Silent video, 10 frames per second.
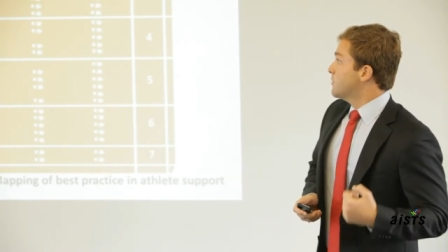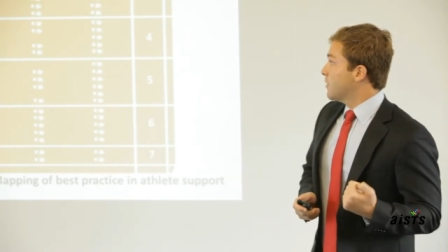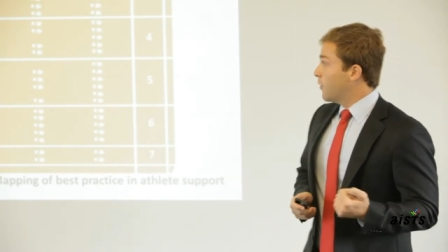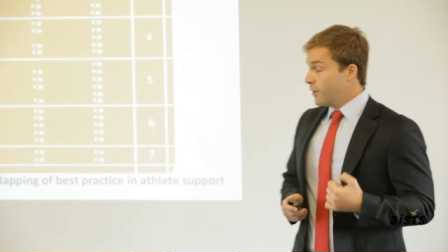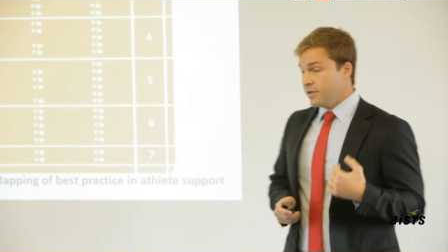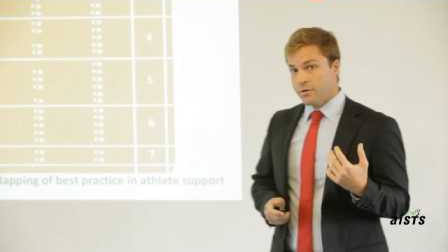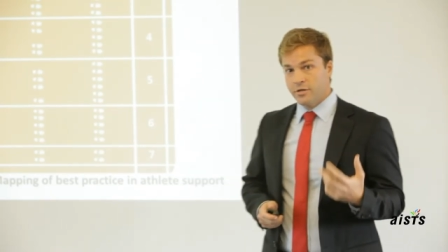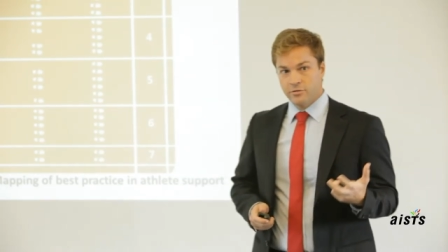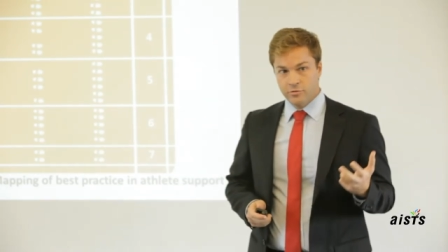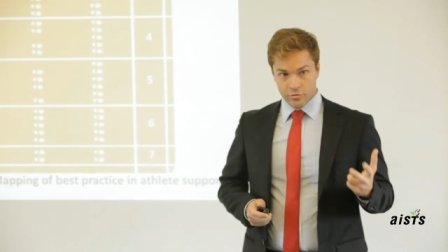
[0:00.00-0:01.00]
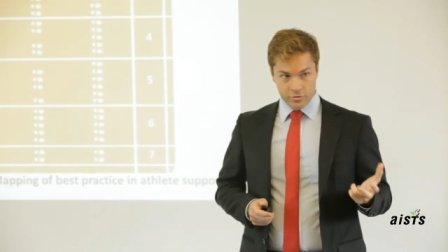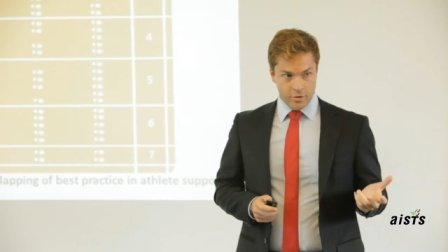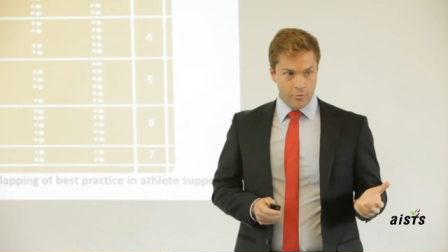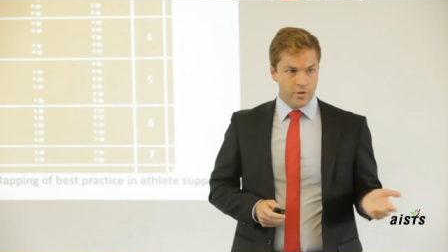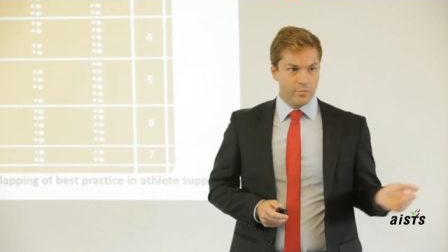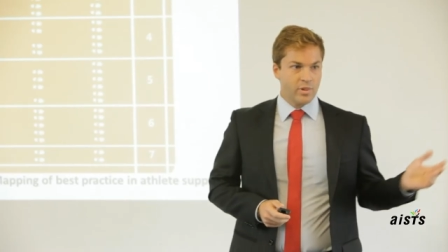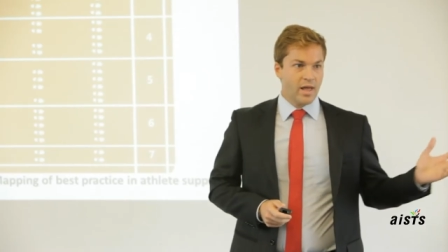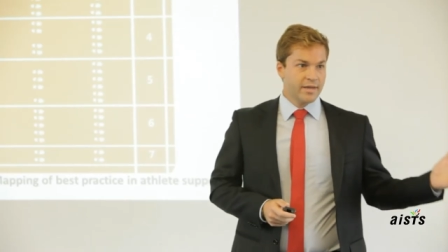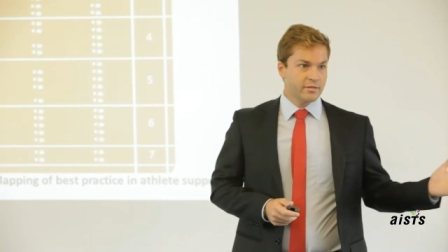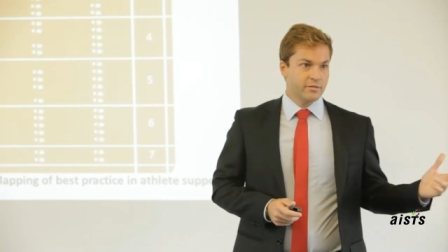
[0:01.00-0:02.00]
So in order to do so, we
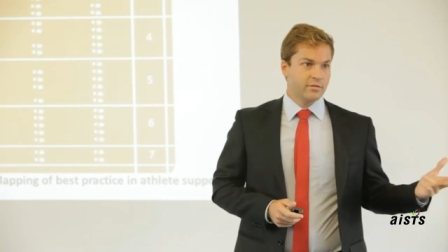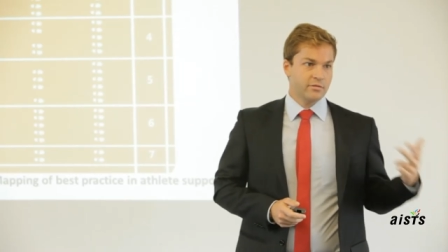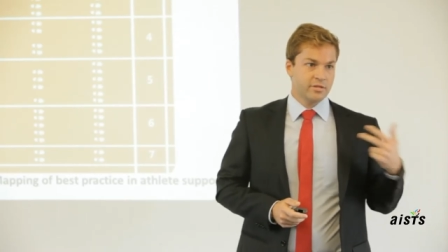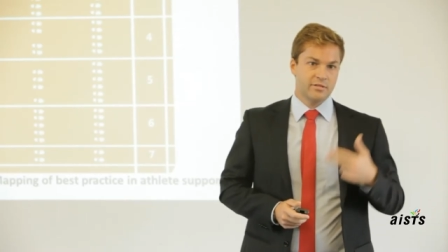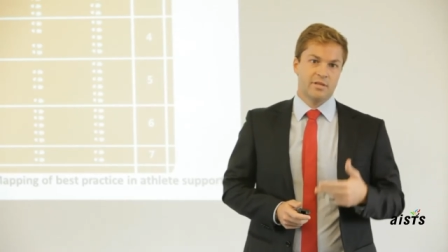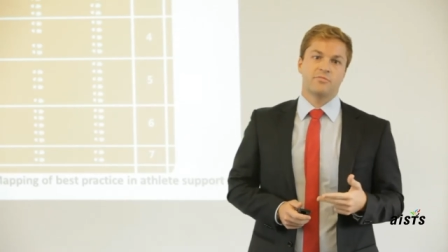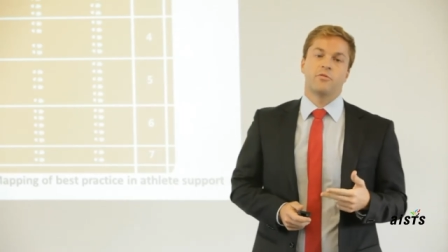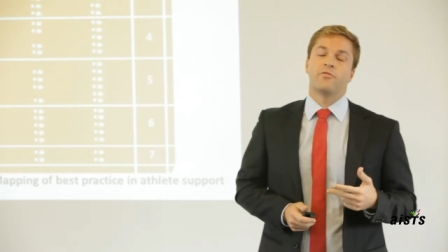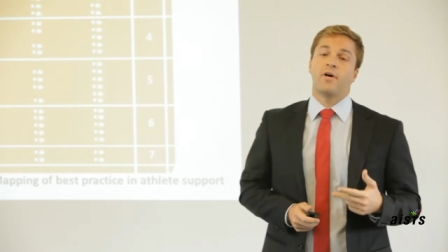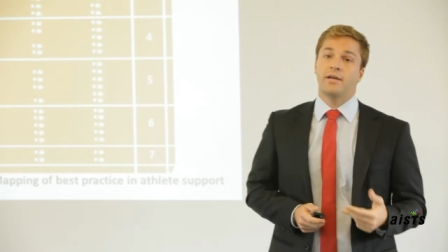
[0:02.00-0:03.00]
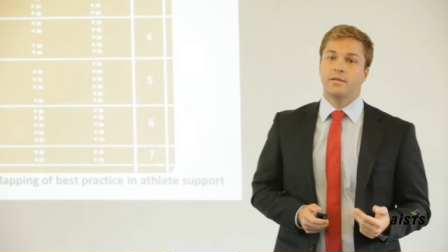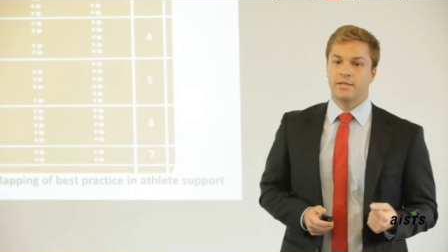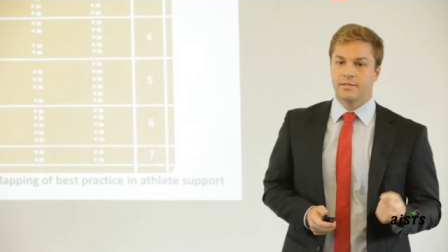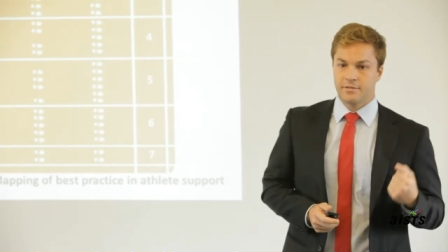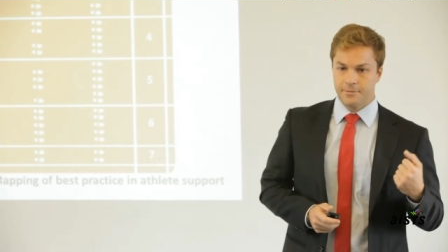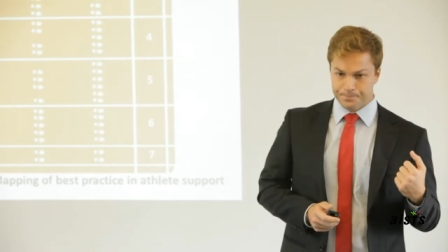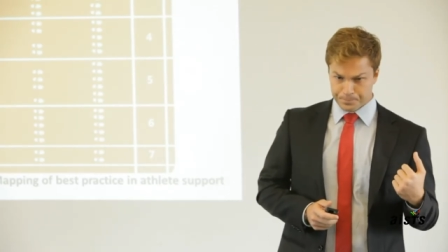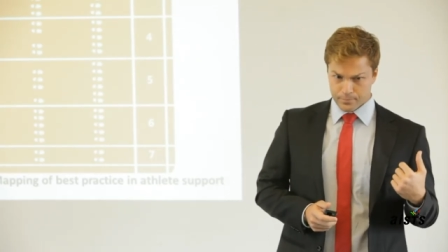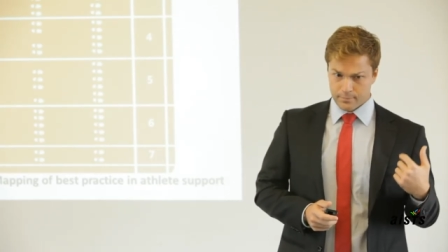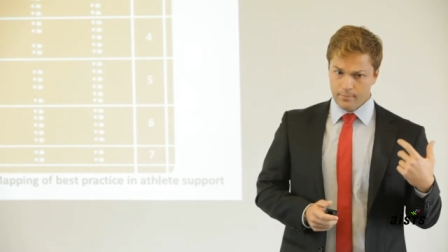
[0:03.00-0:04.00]
applied the successful findings
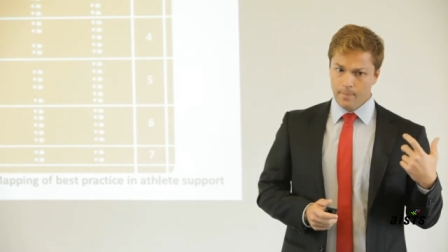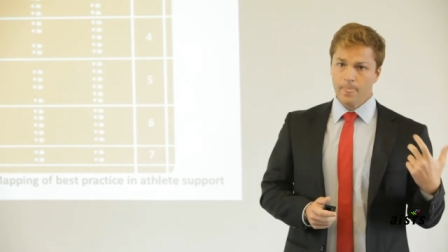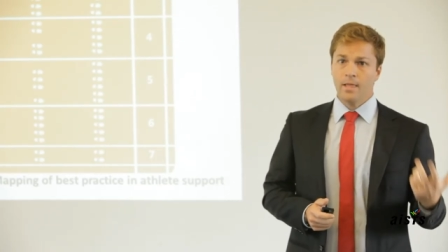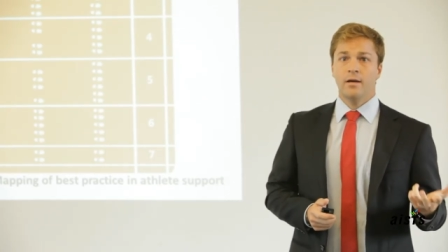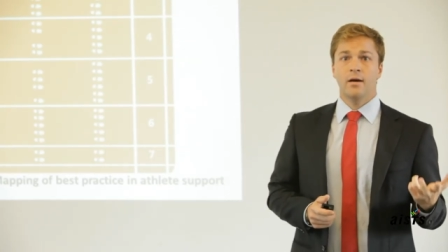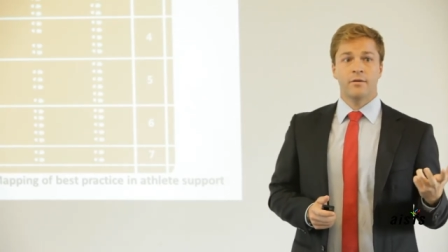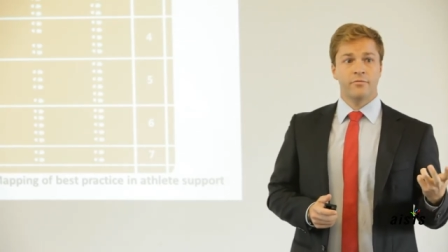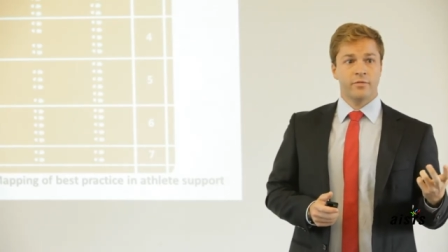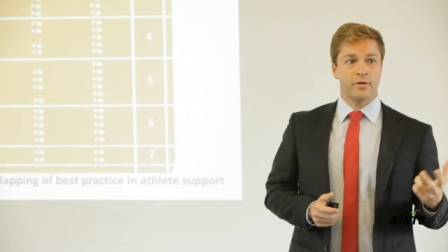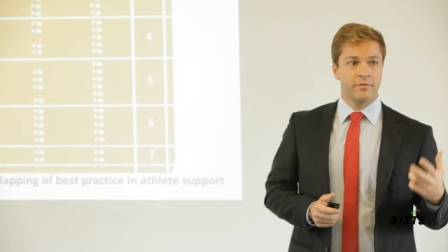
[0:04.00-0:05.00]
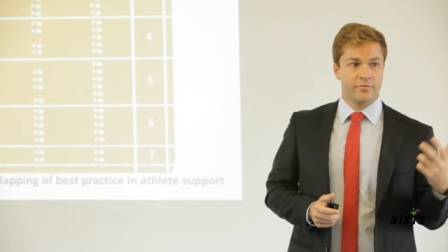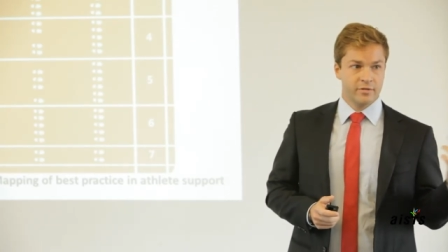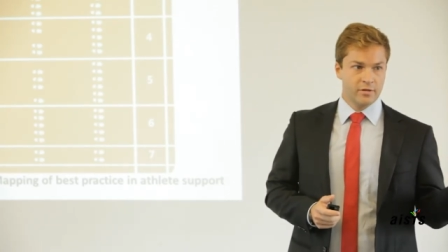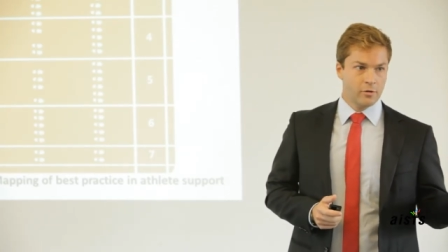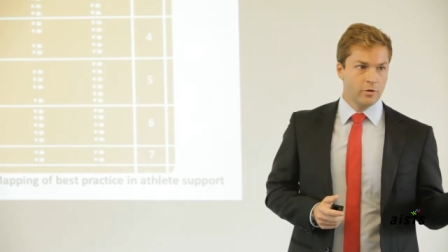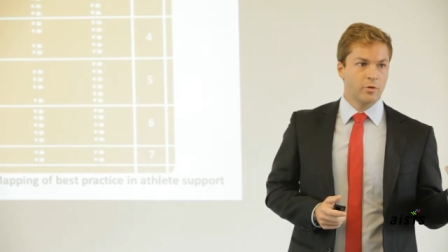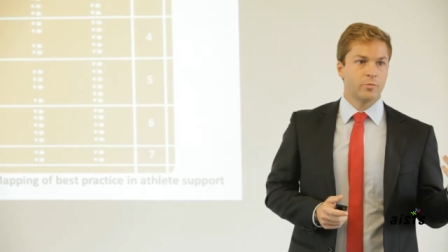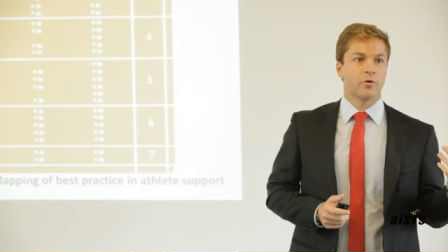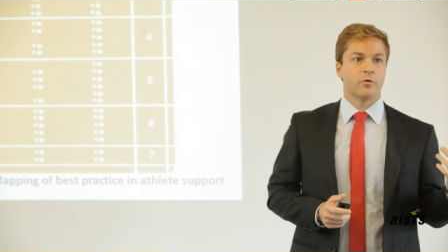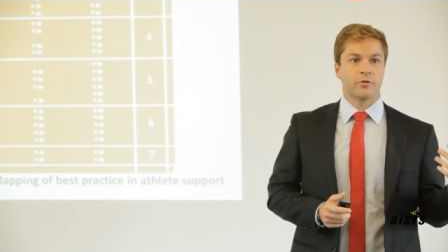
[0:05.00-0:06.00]
of, of the global
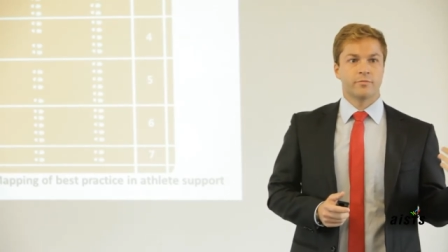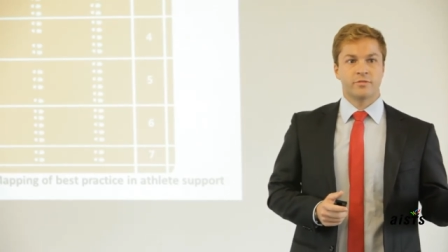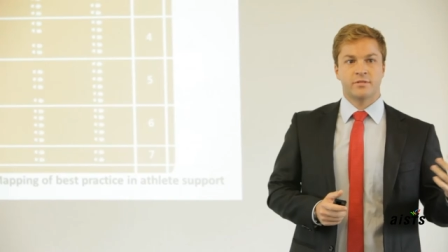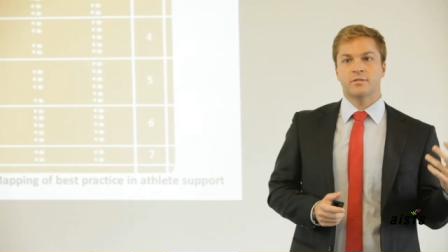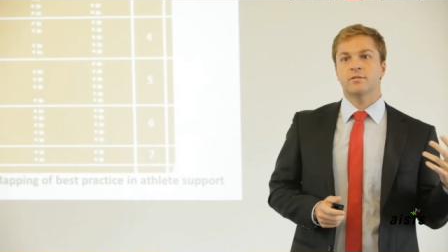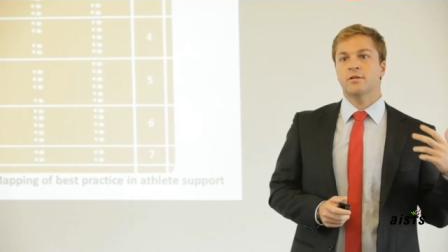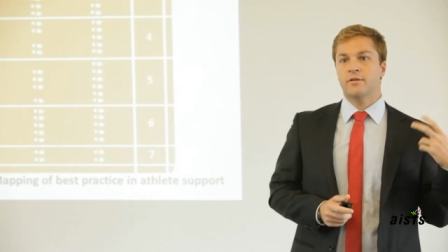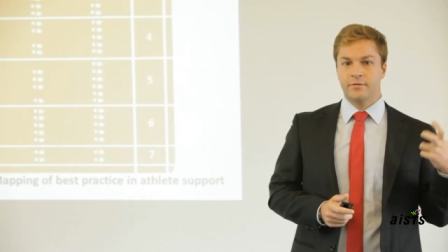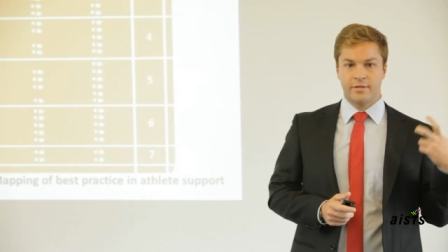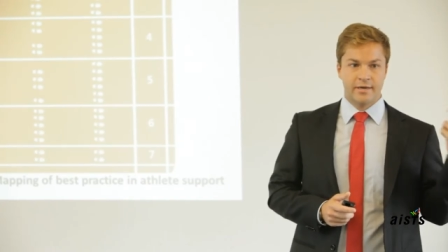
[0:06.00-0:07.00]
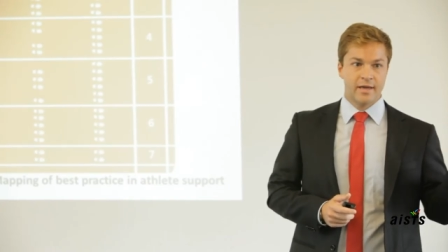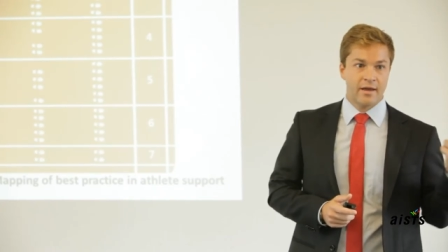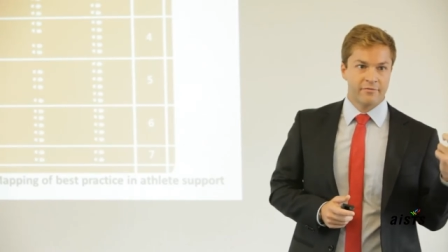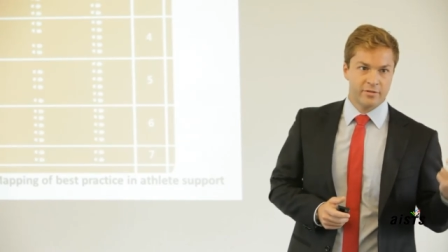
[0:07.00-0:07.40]
programs that have